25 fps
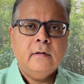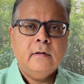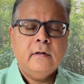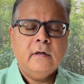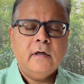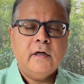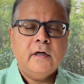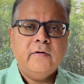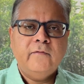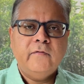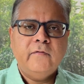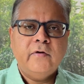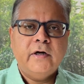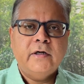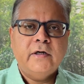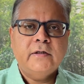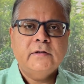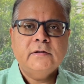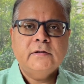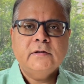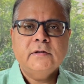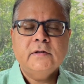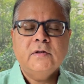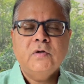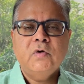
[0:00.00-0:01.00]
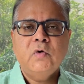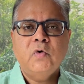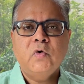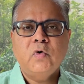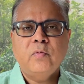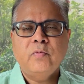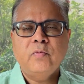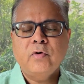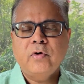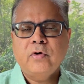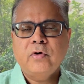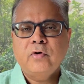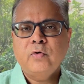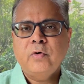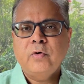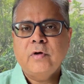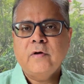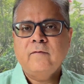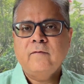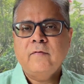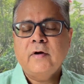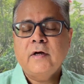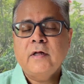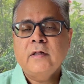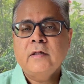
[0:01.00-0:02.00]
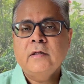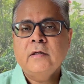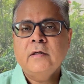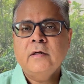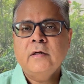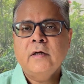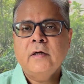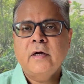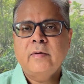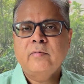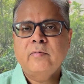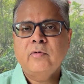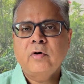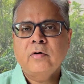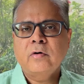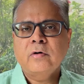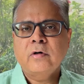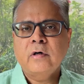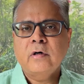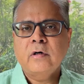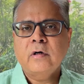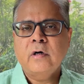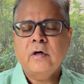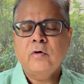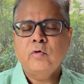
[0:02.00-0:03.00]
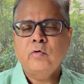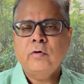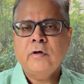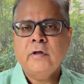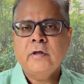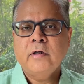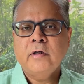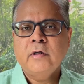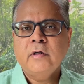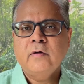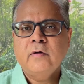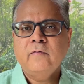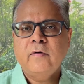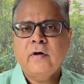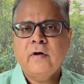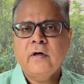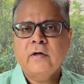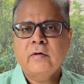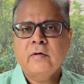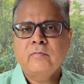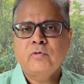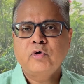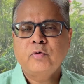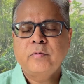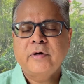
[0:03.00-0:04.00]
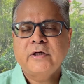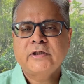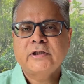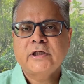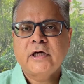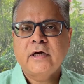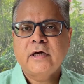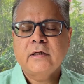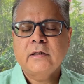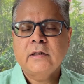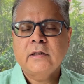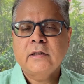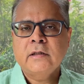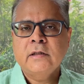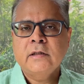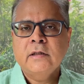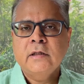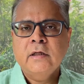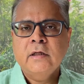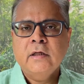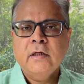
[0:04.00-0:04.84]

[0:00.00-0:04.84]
Hi friends, hope you are doing well. I'm Dr. Ganguly. Welcome to my channel.